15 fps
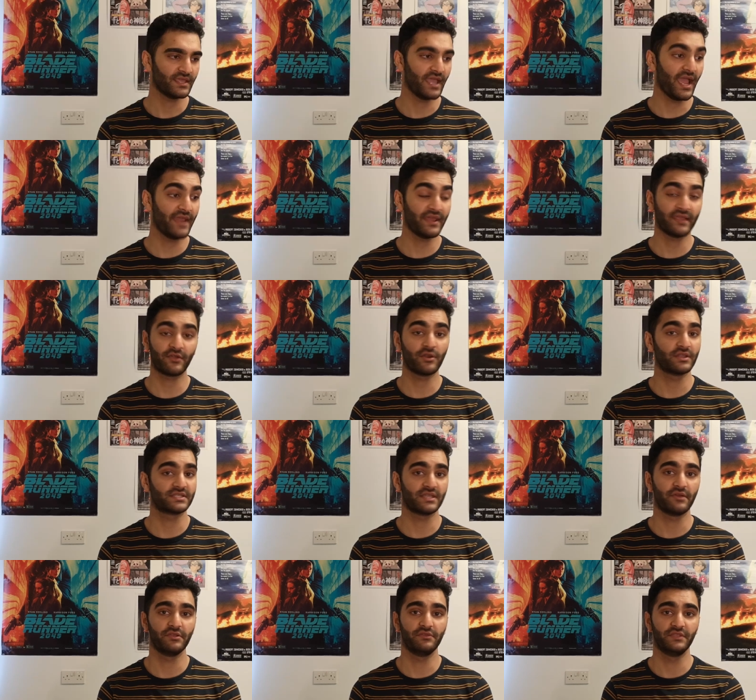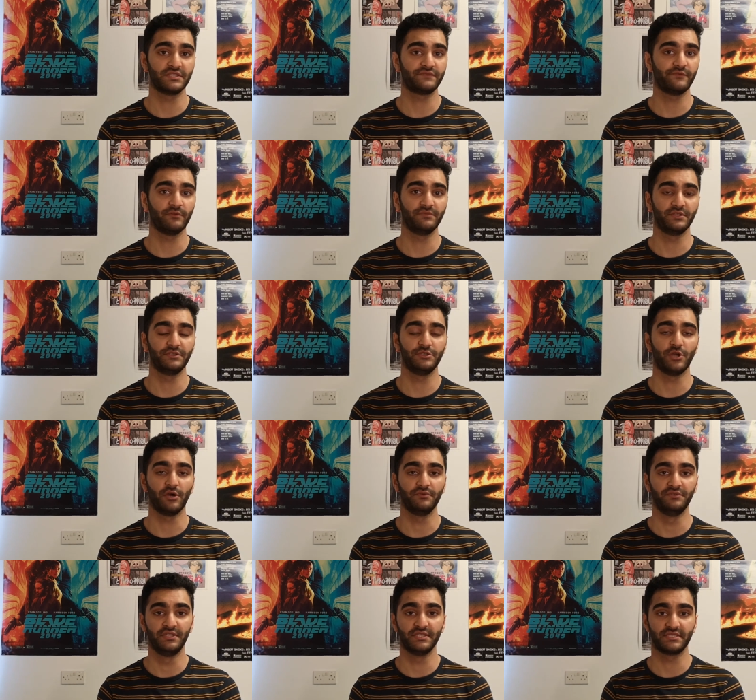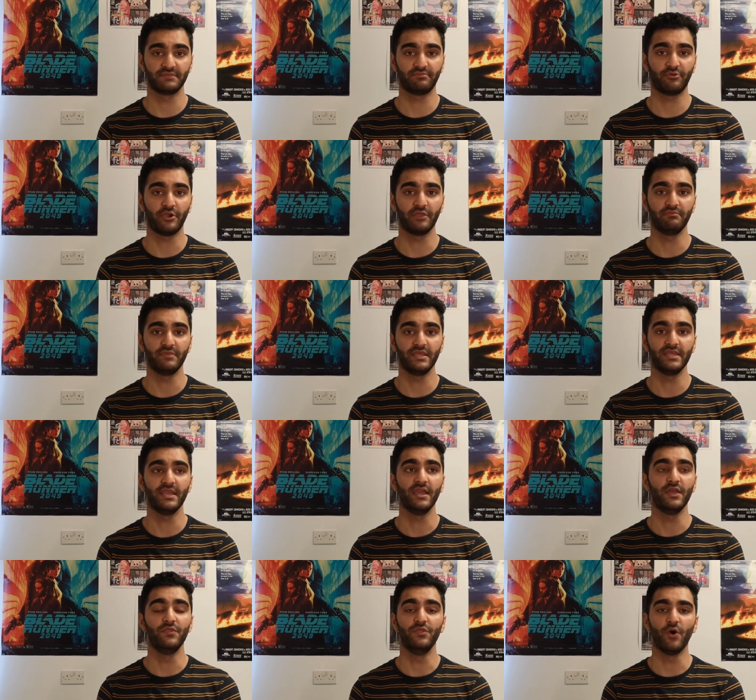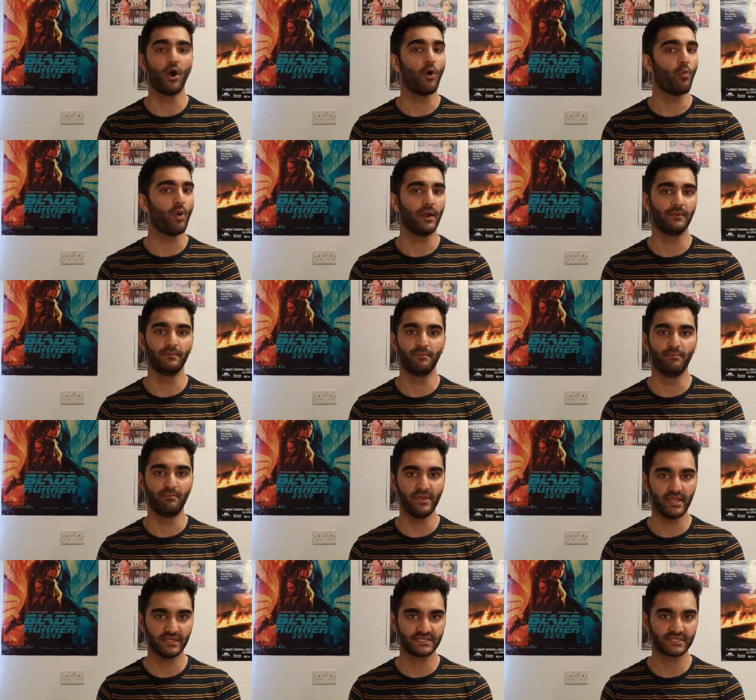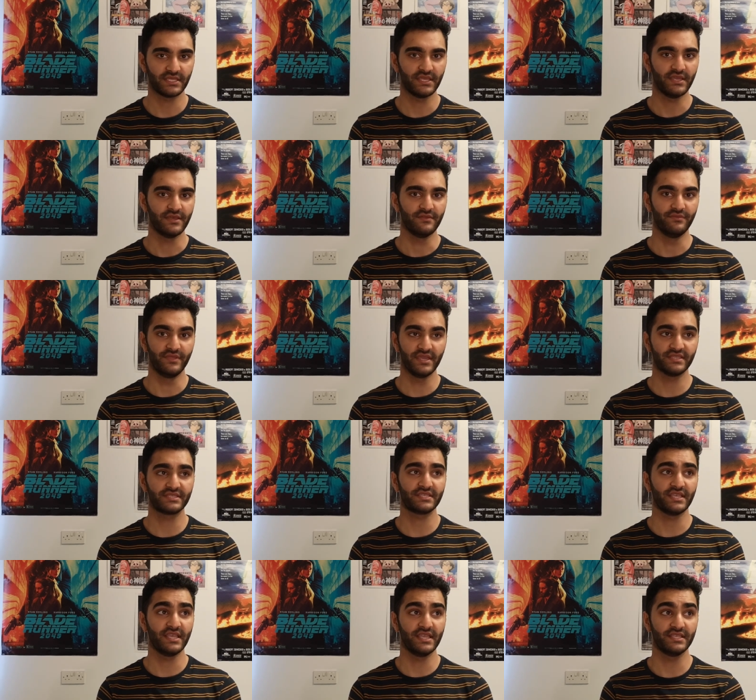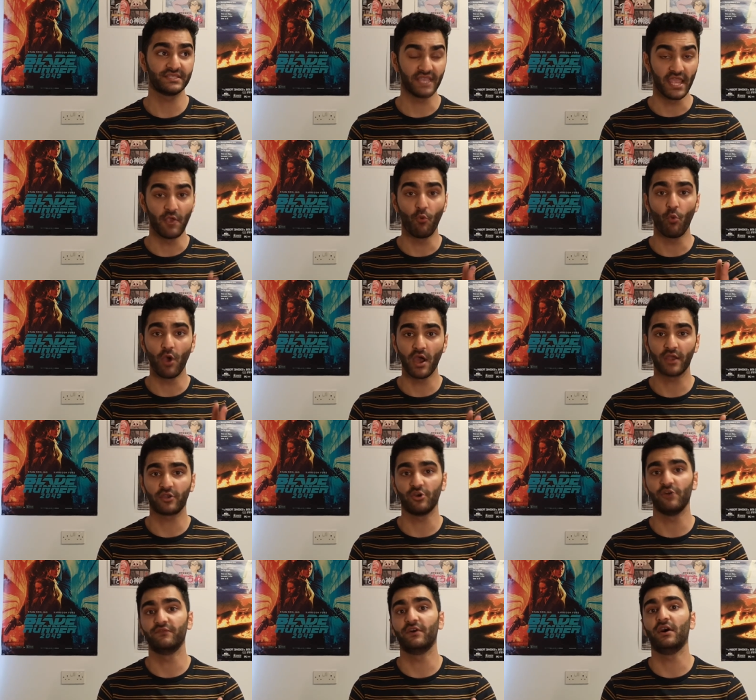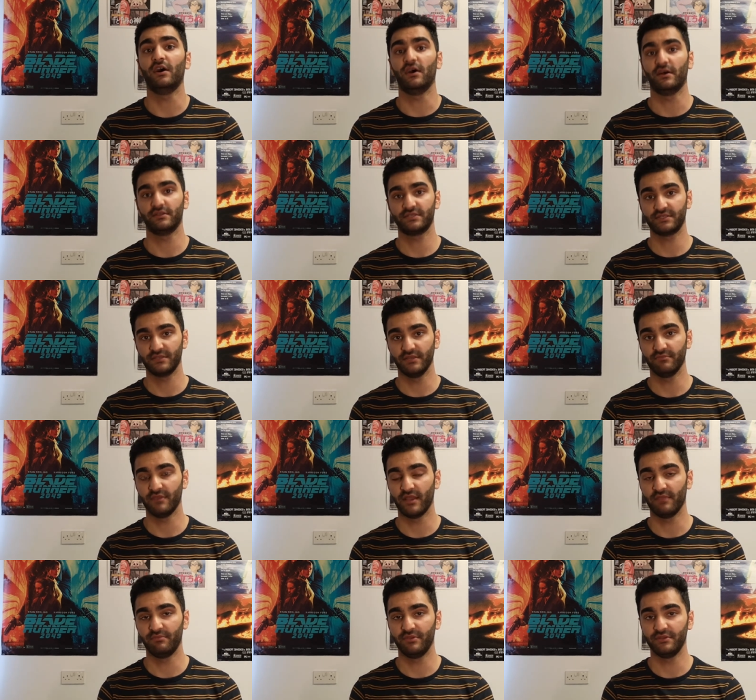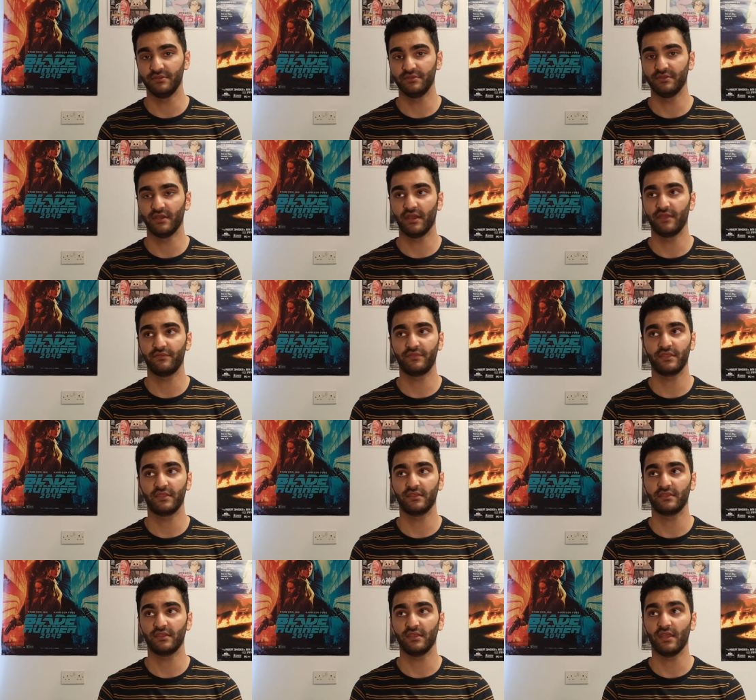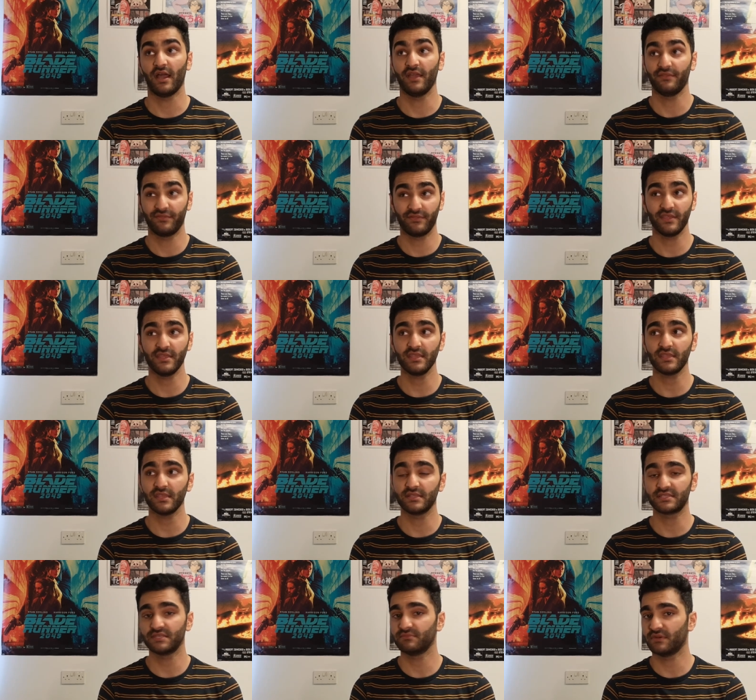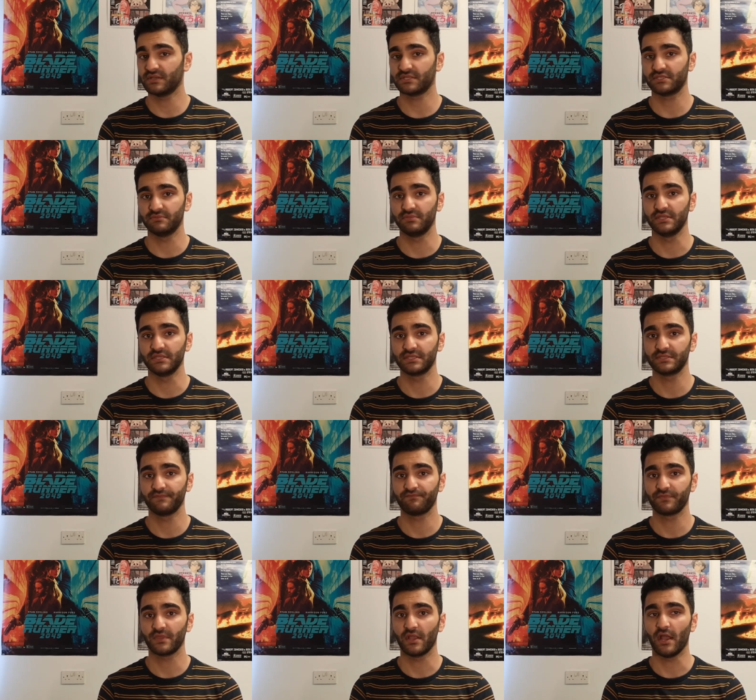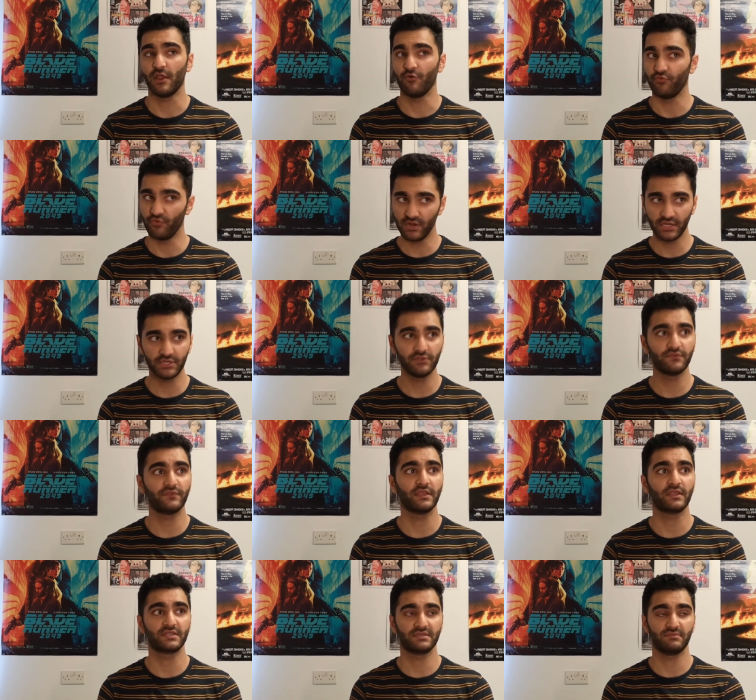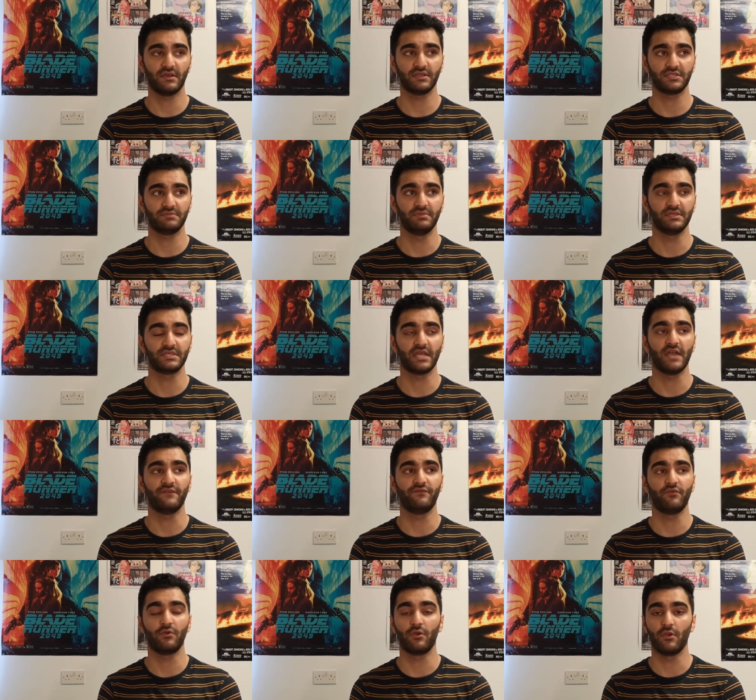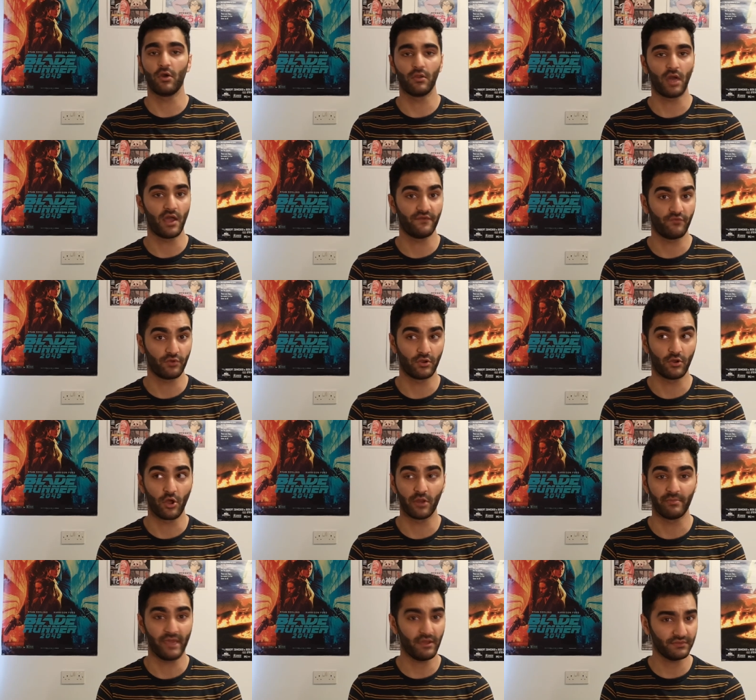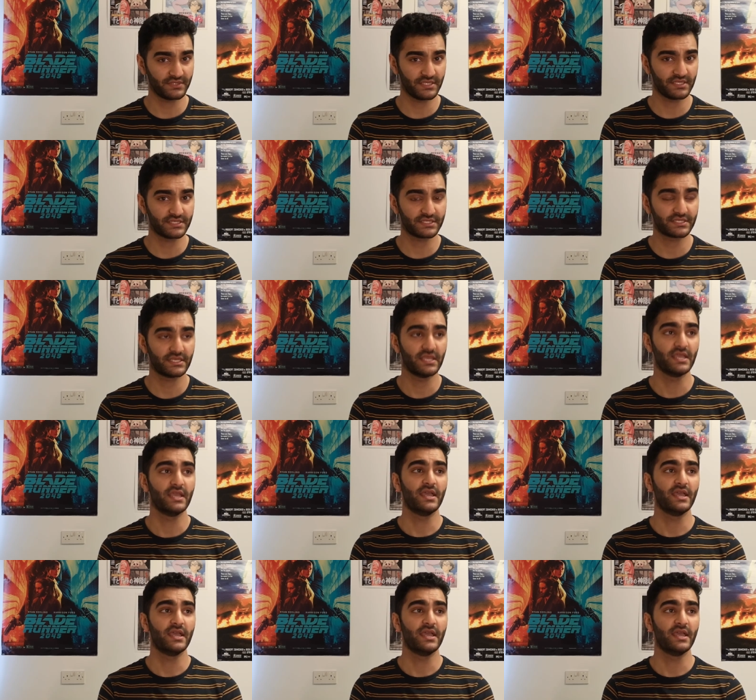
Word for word: and I gotta tell you, this film did not disappoint me, not one bit this is a work of art, in my opinion. I think I think it's a masterpiece. I really do think it's a masterpiece. I thought a lot. I thought a lot about this.